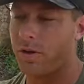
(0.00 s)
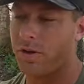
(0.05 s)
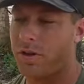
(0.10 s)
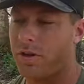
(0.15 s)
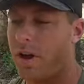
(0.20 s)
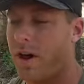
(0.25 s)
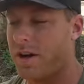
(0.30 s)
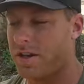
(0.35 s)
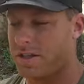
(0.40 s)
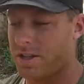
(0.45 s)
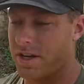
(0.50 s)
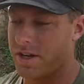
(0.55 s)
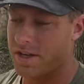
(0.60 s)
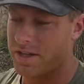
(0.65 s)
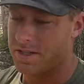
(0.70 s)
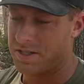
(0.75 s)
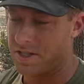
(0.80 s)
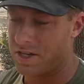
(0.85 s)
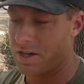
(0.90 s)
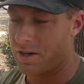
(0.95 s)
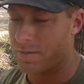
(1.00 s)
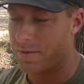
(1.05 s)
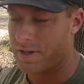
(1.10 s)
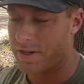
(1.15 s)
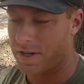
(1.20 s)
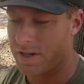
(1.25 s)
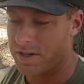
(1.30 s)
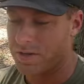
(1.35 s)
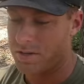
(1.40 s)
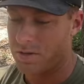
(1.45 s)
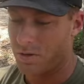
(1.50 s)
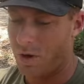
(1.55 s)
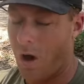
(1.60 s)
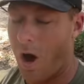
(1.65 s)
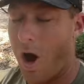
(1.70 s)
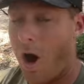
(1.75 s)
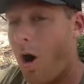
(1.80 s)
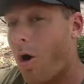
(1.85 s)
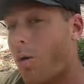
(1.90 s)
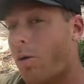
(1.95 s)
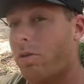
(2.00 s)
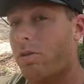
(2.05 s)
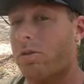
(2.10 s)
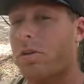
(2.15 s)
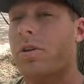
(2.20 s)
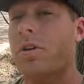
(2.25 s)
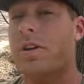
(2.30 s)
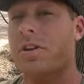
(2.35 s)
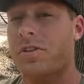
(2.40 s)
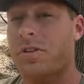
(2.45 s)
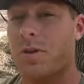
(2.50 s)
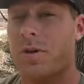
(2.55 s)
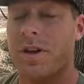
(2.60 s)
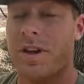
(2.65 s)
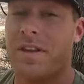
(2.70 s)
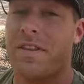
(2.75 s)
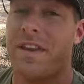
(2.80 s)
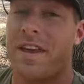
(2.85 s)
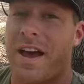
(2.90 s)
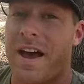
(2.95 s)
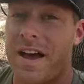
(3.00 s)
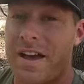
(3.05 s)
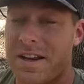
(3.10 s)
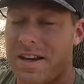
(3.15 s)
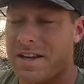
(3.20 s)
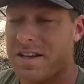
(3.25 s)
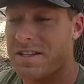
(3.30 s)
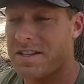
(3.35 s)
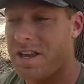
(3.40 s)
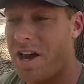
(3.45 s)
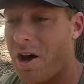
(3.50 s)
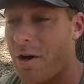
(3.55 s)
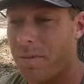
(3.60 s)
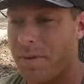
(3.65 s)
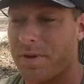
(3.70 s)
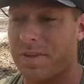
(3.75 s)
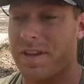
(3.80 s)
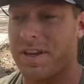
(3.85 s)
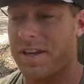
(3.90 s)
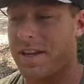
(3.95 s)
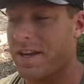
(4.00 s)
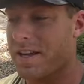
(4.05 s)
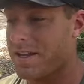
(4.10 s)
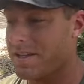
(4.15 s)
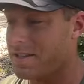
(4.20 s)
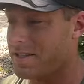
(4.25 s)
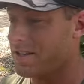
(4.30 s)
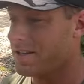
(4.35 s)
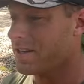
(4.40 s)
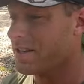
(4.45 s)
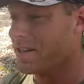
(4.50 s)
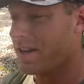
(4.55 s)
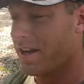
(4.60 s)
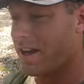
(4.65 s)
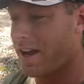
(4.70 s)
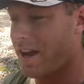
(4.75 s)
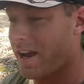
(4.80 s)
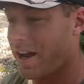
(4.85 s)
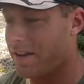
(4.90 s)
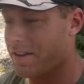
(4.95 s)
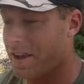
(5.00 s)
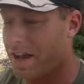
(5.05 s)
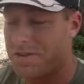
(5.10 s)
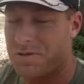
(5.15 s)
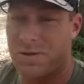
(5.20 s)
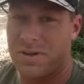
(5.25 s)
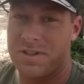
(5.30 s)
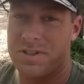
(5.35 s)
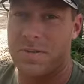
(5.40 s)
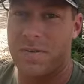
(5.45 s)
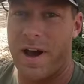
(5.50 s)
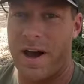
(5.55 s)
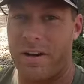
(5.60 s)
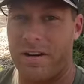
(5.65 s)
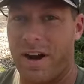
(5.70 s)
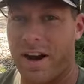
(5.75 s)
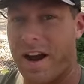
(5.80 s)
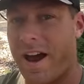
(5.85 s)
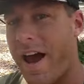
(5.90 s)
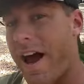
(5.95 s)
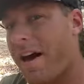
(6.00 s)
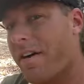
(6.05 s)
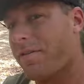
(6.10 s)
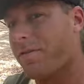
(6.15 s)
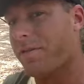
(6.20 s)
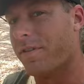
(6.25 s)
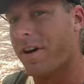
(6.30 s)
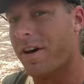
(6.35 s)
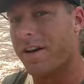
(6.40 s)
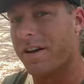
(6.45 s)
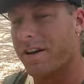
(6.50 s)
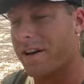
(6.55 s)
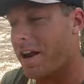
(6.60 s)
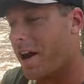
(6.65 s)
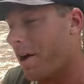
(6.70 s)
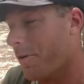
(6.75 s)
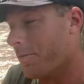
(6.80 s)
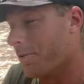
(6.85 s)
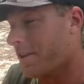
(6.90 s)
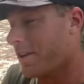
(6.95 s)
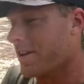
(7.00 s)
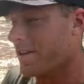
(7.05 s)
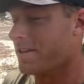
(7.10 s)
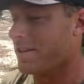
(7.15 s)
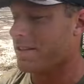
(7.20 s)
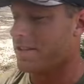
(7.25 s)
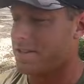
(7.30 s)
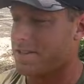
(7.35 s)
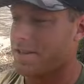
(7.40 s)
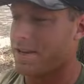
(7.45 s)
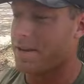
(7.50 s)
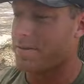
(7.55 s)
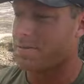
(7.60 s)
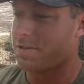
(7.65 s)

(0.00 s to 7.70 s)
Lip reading: with Lux on this deal because all we're really doing in the end is helping the kids, and that's what it's about, right? Have fun and help the kids at the same